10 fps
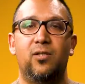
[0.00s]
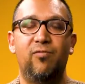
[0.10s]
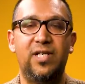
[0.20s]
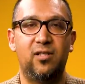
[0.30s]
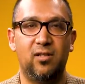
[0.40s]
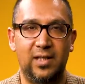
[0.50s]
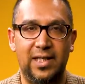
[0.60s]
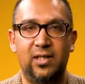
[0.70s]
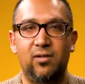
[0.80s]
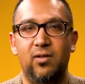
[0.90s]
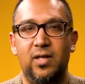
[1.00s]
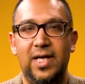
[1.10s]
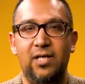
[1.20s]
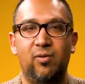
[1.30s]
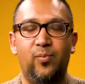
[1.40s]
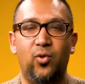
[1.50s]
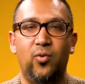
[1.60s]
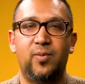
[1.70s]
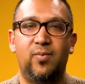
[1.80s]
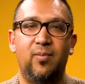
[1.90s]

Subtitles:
So recently, a report was